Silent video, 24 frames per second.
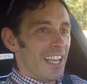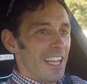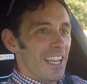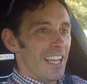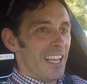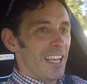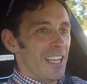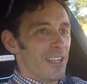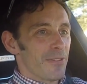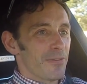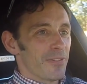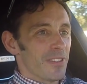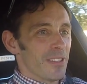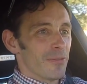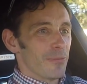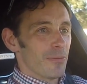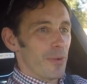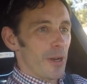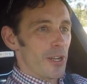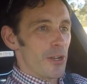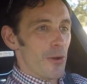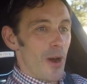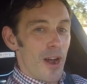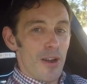even
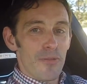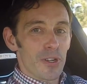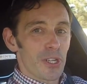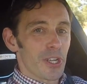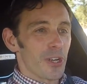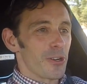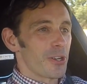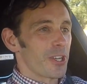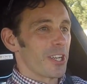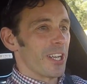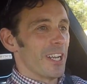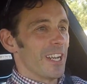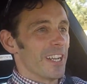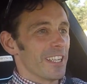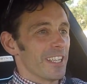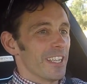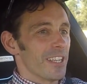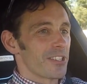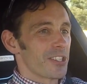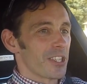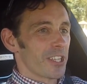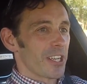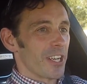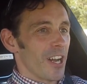when you overcook it,
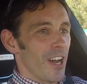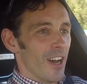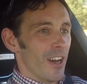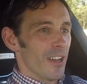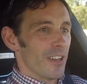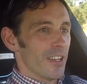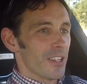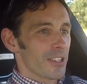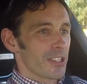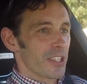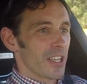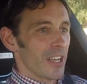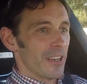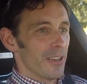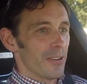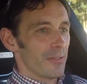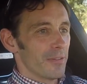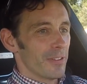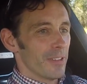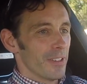it's a car that's kind of...